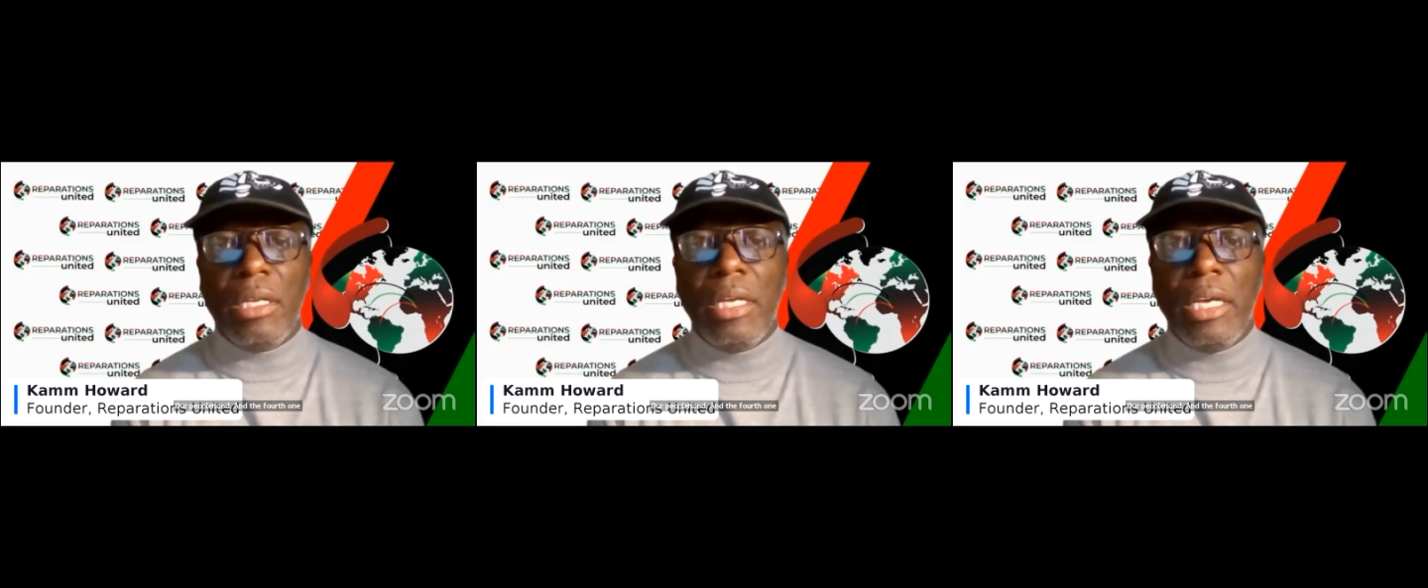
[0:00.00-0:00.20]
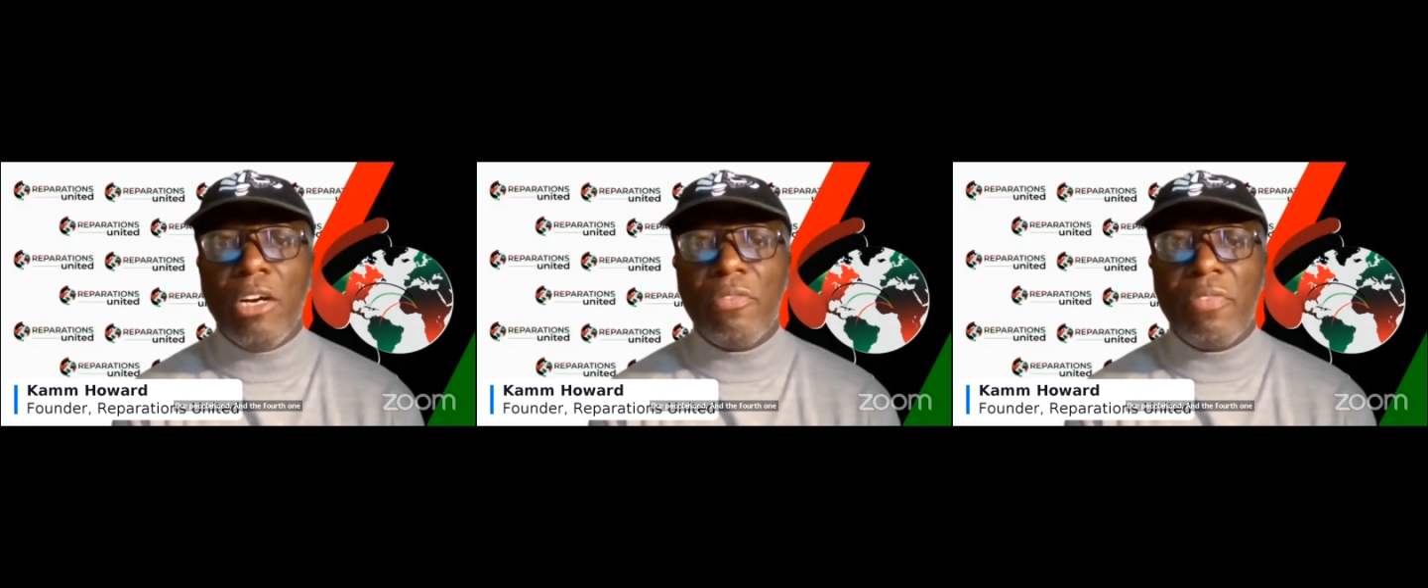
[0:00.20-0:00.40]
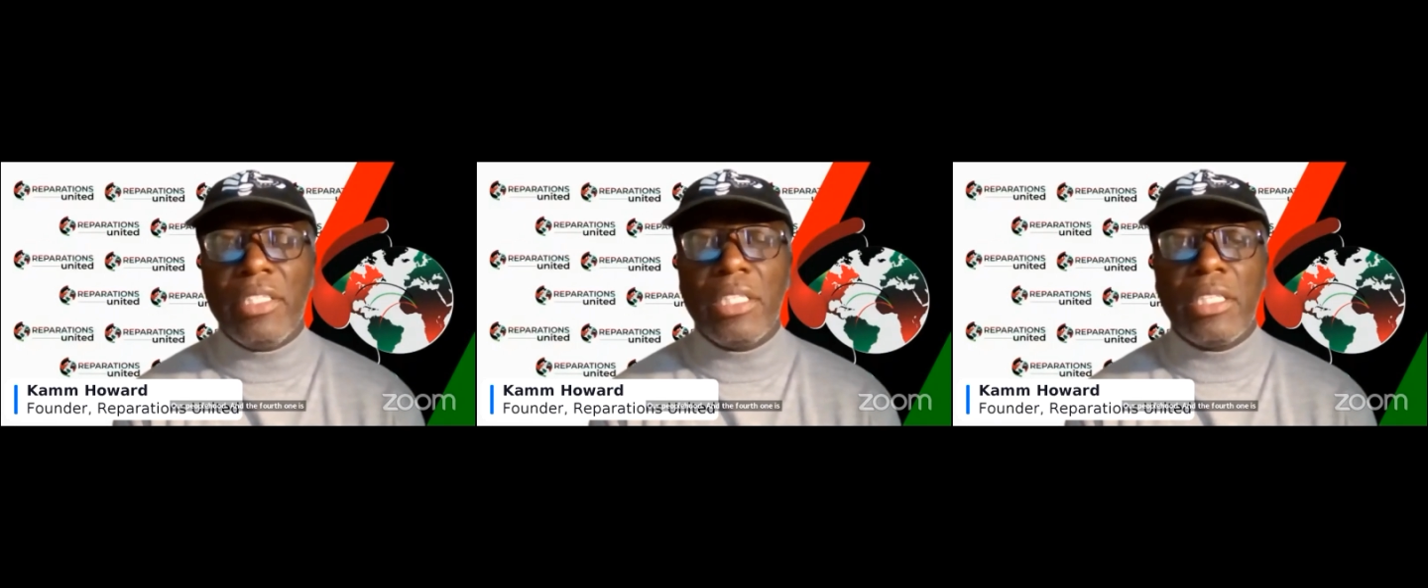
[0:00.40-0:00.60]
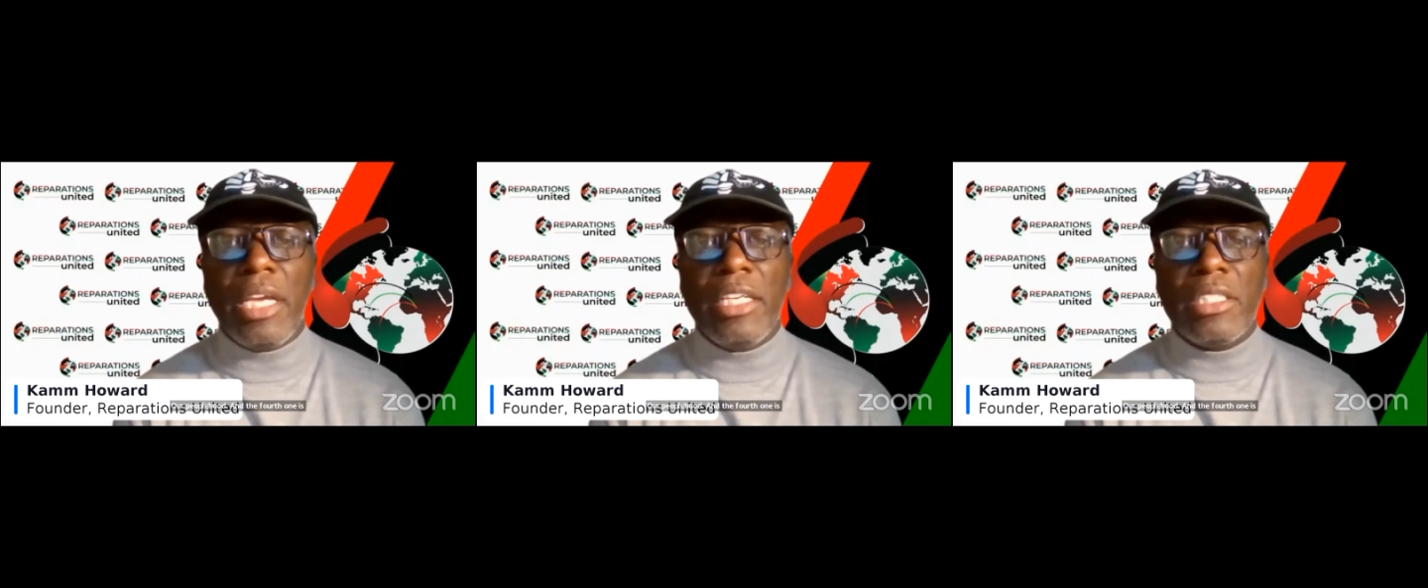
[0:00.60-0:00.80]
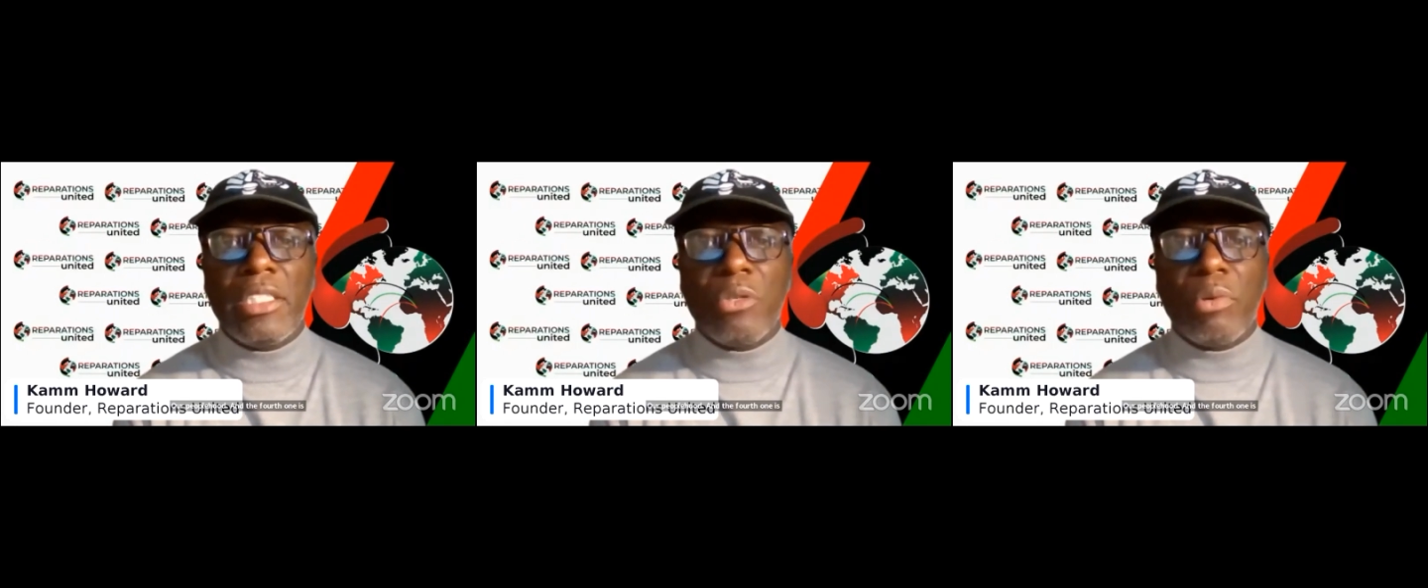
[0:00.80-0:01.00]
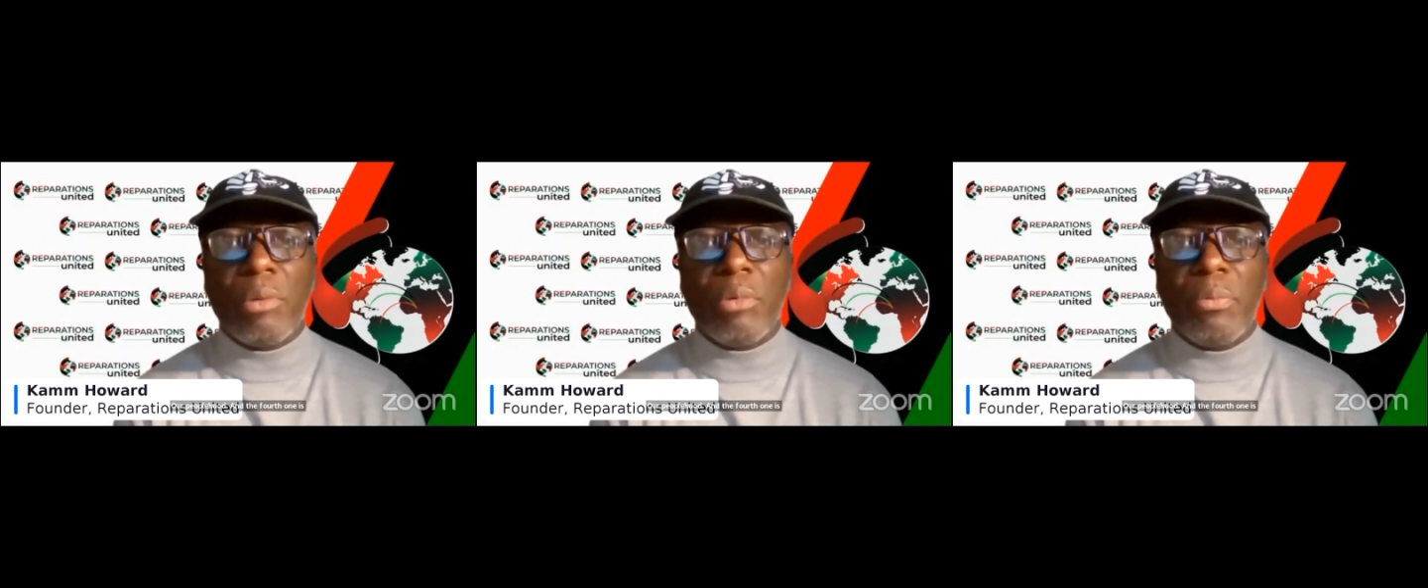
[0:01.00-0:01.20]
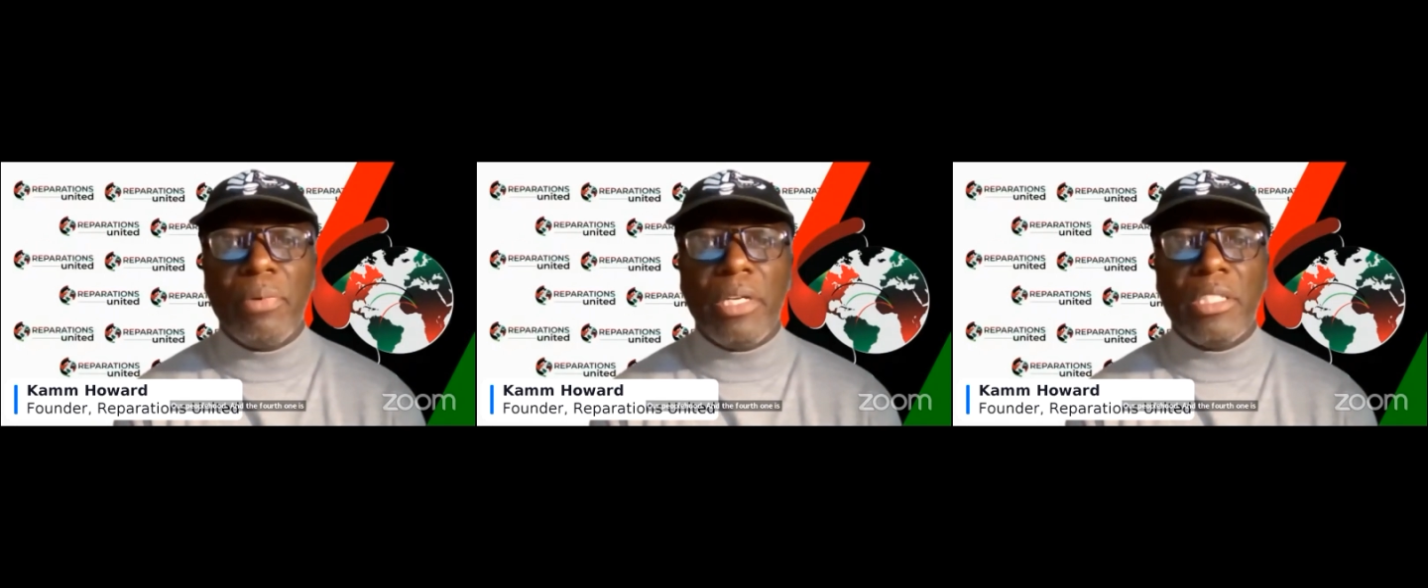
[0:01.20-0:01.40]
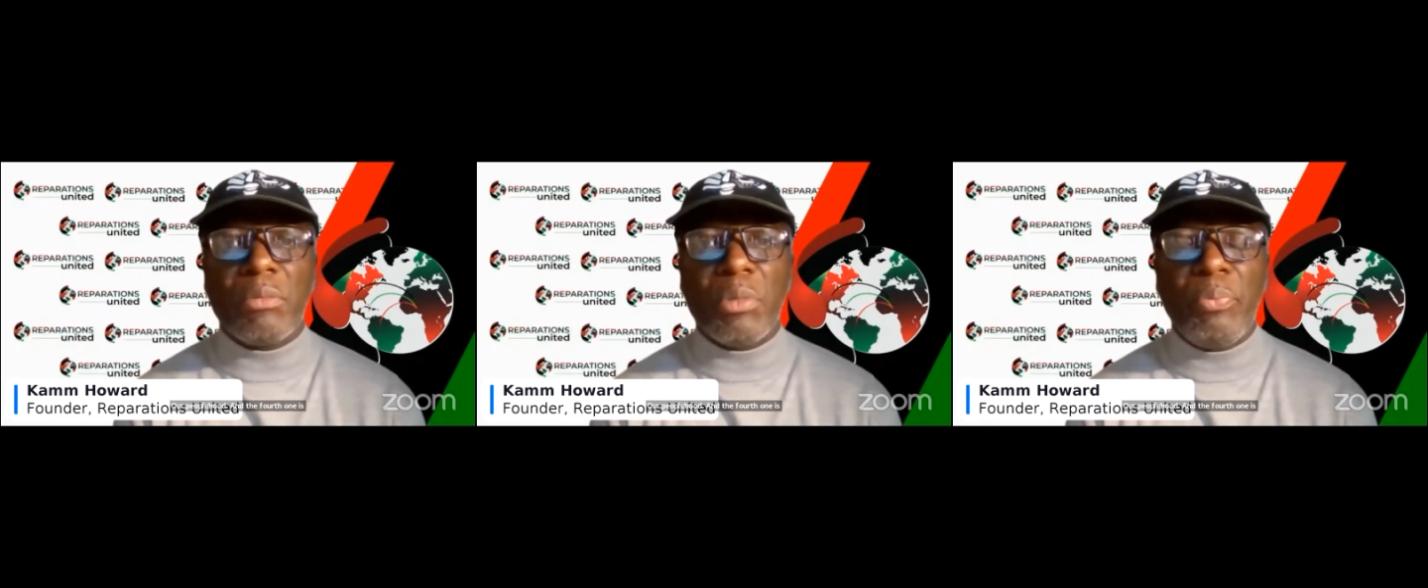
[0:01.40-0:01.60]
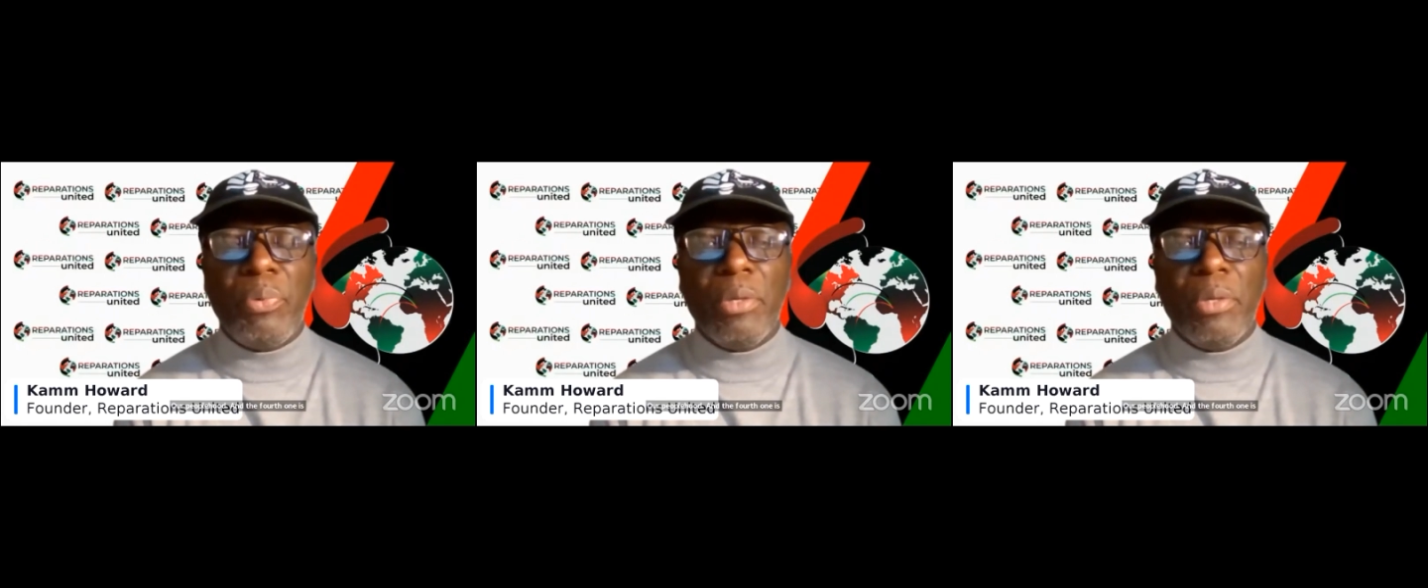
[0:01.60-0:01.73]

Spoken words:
Health, education, criminal punishment,